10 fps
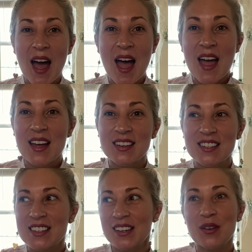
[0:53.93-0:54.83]

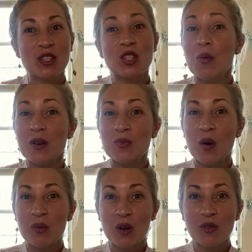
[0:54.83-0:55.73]
and so much more
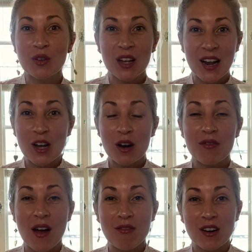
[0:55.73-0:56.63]
beautiful than I could have
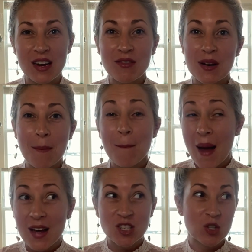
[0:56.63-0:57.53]
ever even
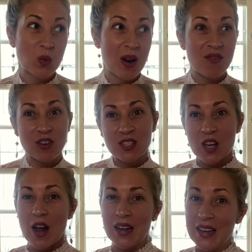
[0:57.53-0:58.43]
imagined when I first
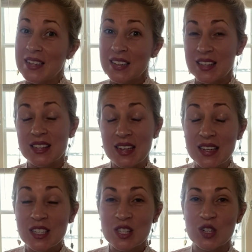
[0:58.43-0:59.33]
got into this
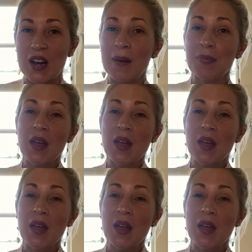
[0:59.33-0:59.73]
industry.